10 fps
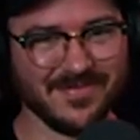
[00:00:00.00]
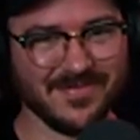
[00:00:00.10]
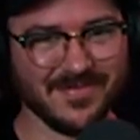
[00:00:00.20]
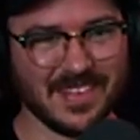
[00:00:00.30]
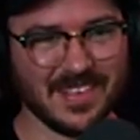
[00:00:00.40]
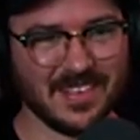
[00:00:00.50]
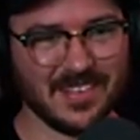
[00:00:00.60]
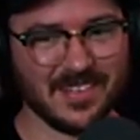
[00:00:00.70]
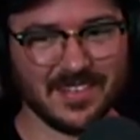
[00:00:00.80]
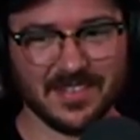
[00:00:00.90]

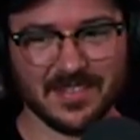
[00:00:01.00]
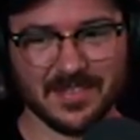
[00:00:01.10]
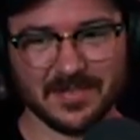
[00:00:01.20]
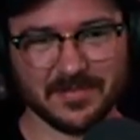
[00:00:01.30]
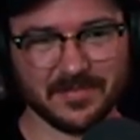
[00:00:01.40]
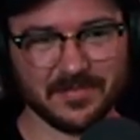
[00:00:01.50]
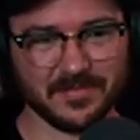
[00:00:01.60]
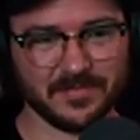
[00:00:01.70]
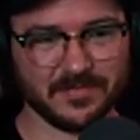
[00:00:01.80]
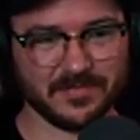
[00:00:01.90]

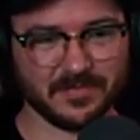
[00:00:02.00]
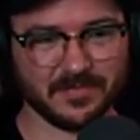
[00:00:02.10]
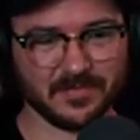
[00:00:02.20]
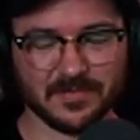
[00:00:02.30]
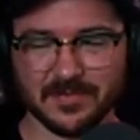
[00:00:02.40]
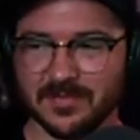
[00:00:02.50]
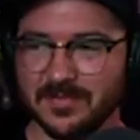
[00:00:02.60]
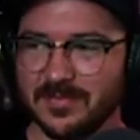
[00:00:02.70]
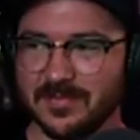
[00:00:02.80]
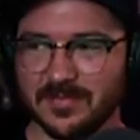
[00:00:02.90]

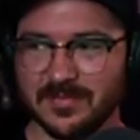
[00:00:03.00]
[no speech]